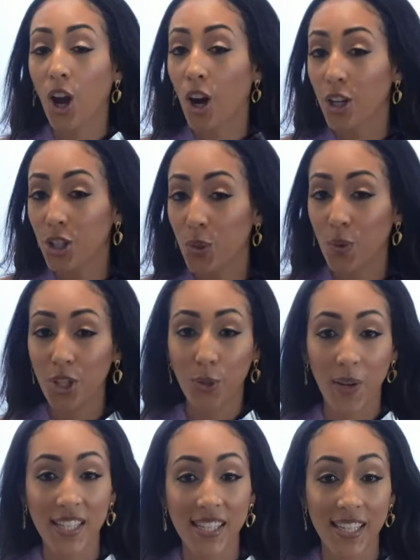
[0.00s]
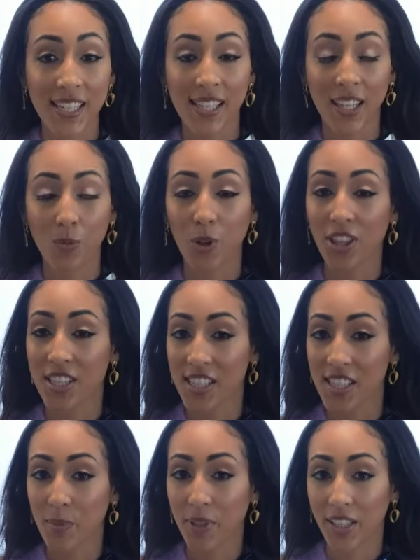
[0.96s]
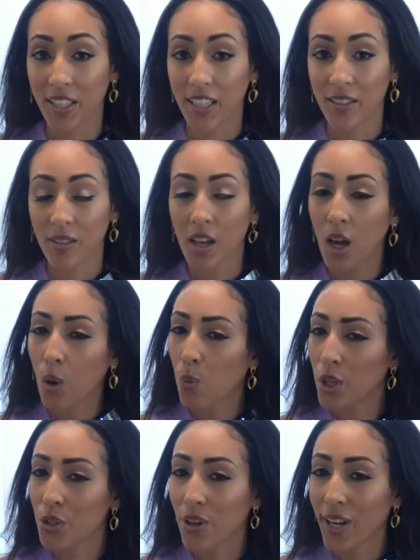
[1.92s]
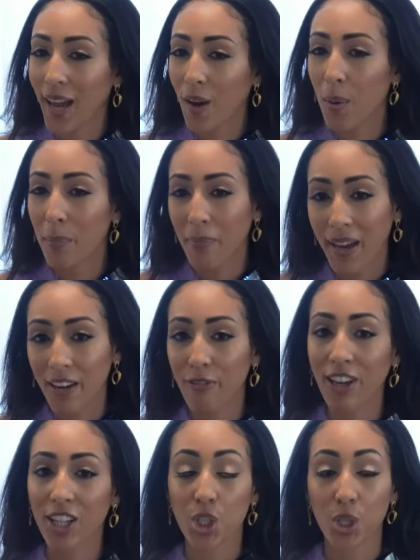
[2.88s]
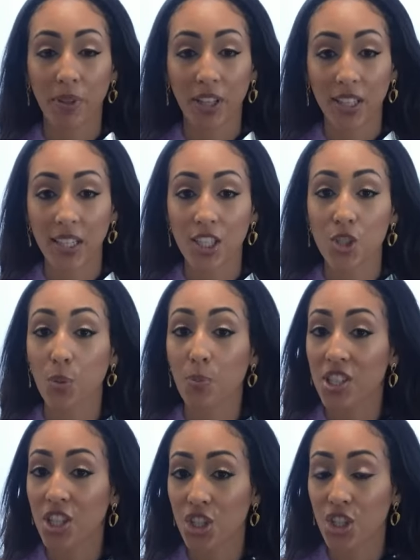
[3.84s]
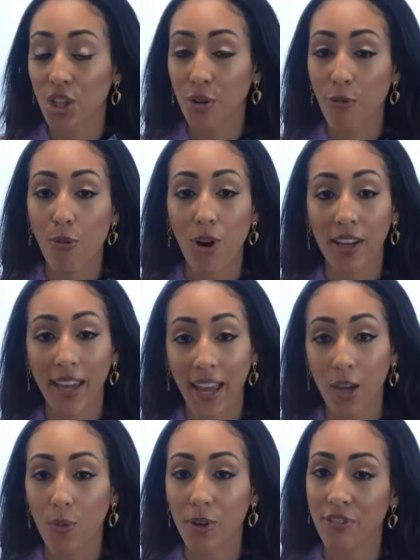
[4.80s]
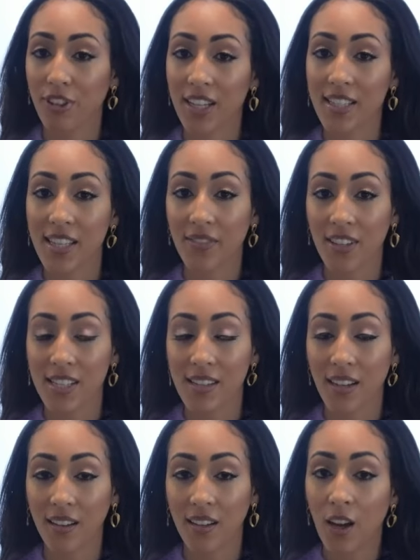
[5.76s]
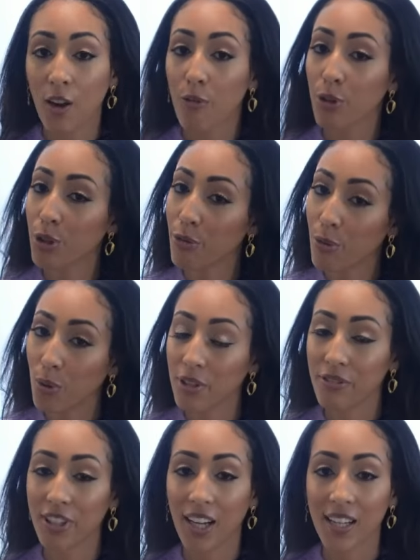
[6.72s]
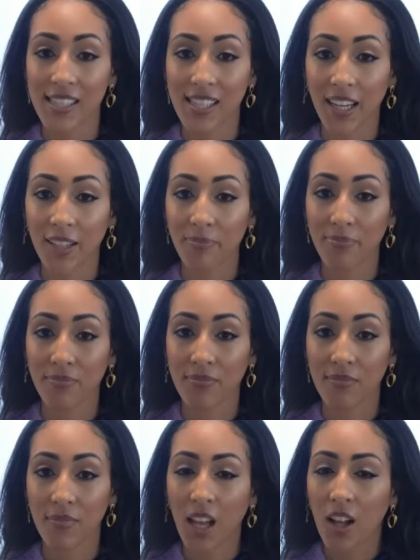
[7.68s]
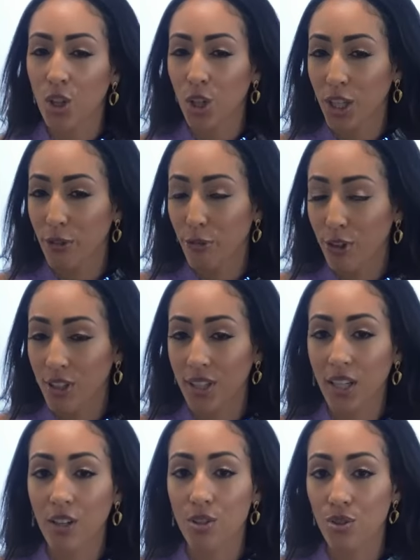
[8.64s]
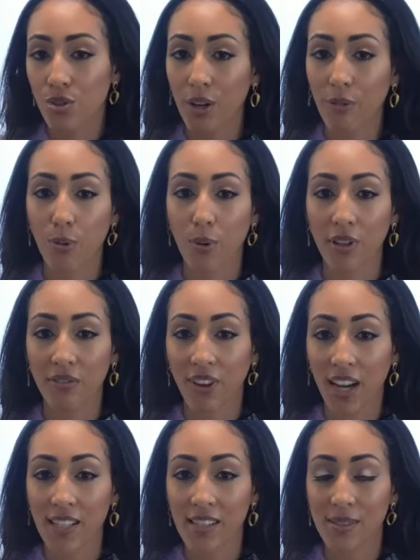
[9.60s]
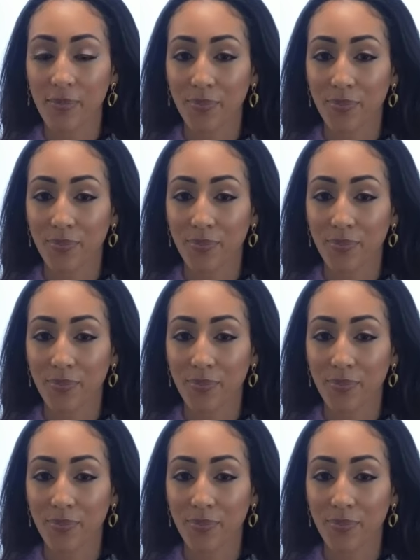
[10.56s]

Are you a U.S. citizen with a disability, wondering how it might affect your ability to petition for a K-1 Fiancé Visa for your foreign fiancé? Looking for clear, straightforward advice?